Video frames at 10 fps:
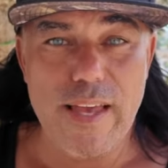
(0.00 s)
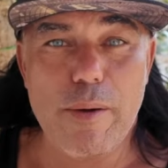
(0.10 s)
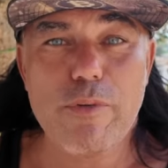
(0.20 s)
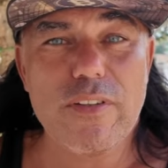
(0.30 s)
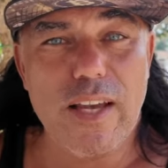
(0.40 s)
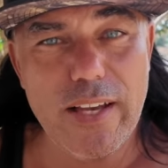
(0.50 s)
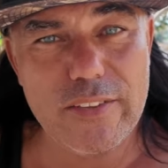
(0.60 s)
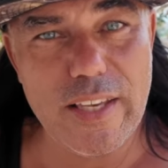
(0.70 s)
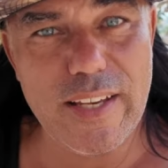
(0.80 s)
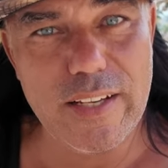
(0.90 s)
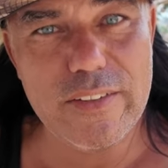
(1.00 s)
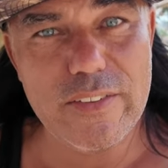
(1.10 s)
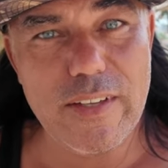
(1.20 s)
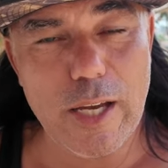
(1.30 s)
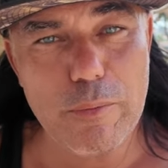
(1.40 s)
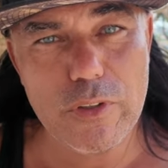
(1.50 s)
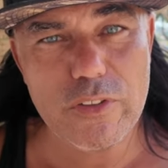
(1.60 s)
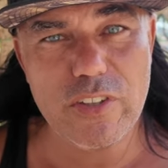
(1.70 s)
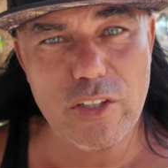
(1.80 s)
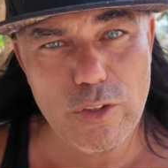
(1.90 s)
I'm just asking, guys. I'm
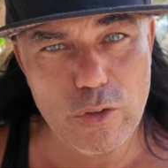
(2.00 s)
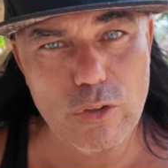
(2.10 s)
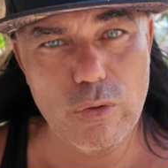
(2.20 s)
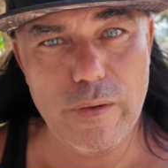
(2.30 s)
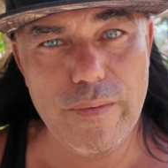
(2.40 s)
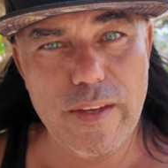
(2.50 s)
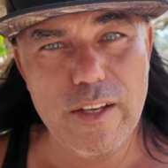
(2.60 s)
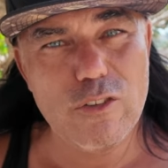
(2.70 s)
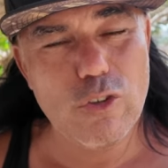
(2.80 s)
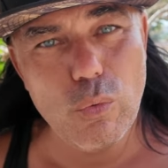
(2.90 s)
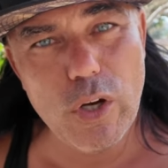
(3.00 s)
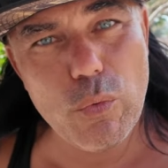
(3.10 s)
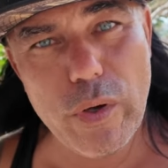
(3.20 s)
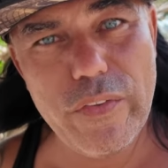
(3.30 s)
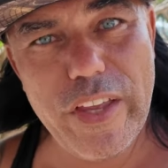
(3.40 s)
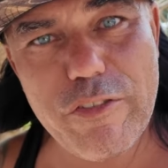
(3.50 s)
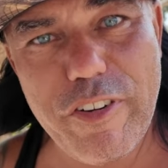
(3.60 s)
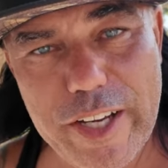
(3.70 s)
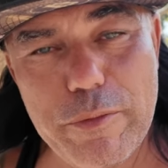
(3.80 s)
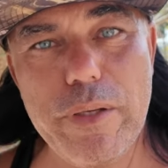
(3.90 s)
considering to do it. So what will that
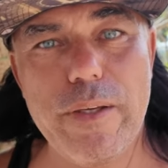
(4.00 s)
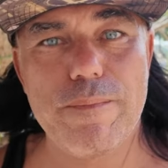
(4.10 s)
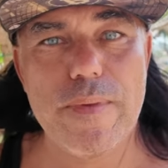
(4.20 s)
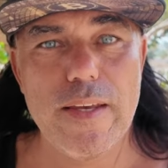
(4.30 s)
fine be?